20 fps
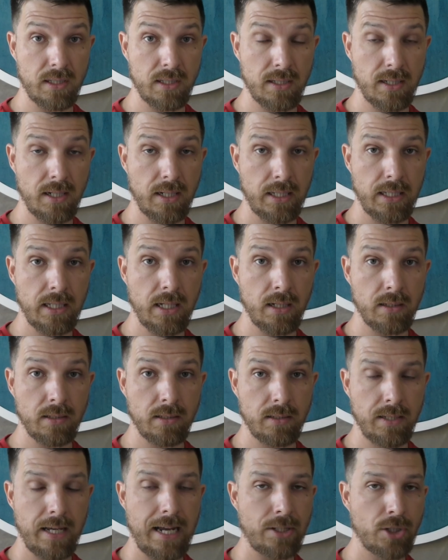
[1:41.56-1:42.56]
Sak
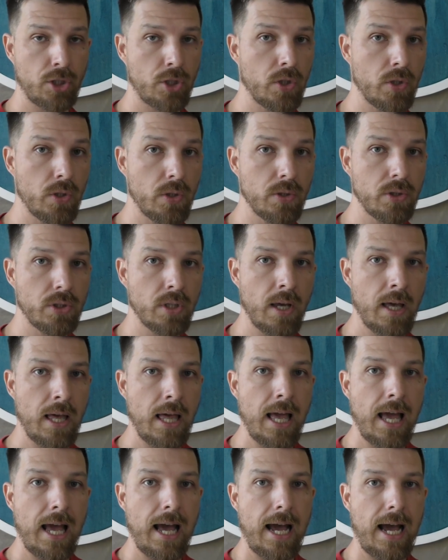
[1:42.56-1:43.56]
Yant tattoos.
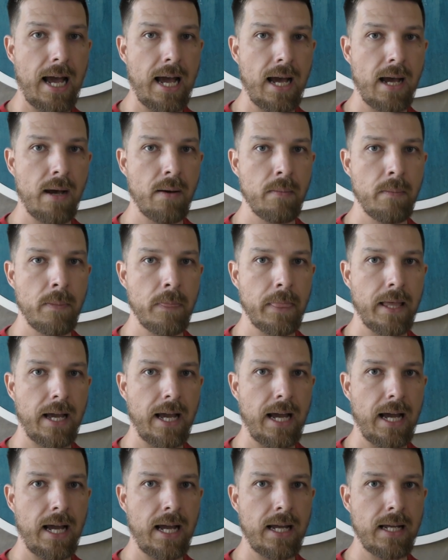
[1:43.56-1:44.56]

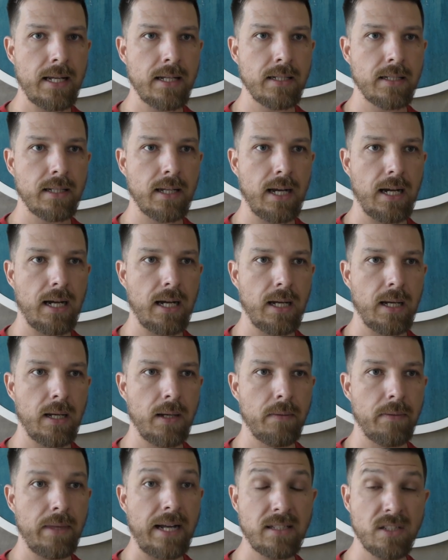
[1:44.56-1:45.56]

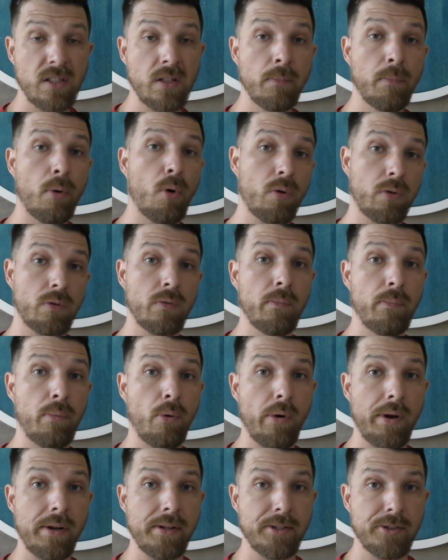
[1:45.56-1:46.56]
That's an important
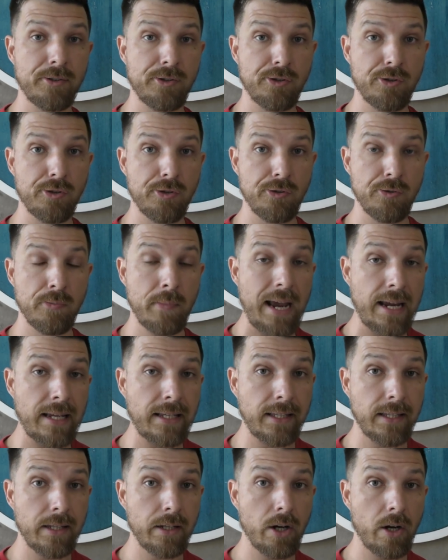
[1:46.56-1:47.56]
point to
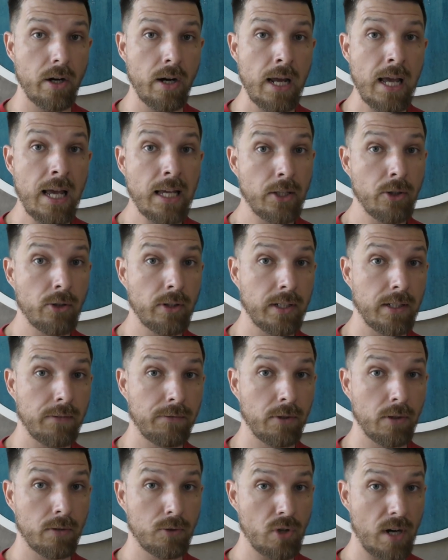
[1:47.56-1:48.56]
make here.
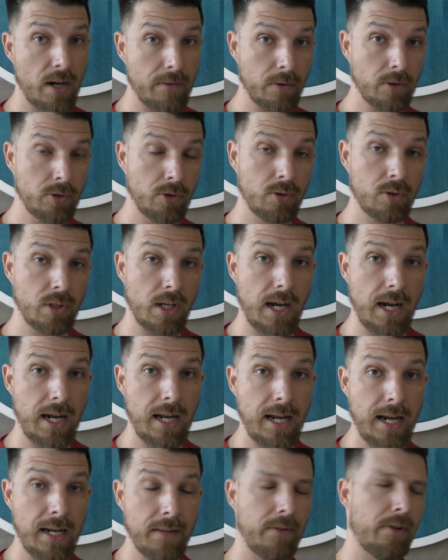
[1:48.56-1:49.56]
If you travel to
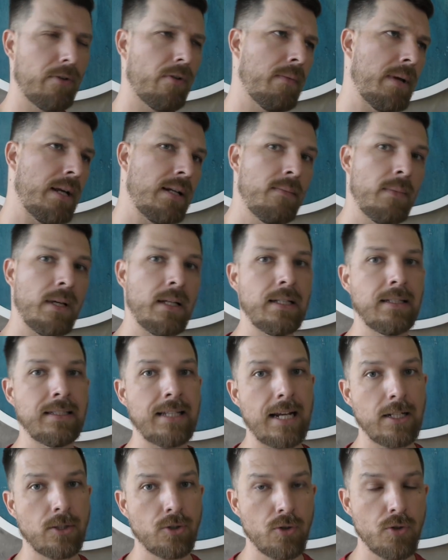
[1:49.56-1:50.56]
Thailand, there are many, many
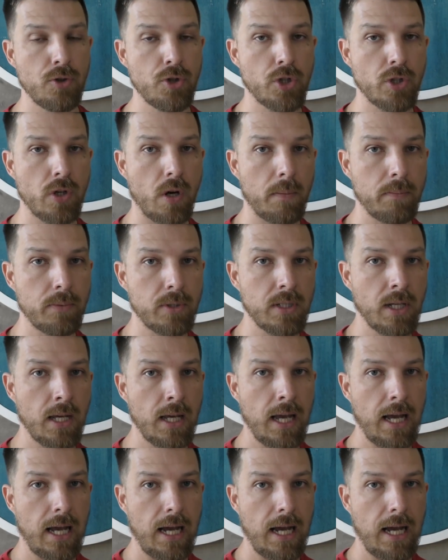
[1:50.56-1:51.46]
tattoo shops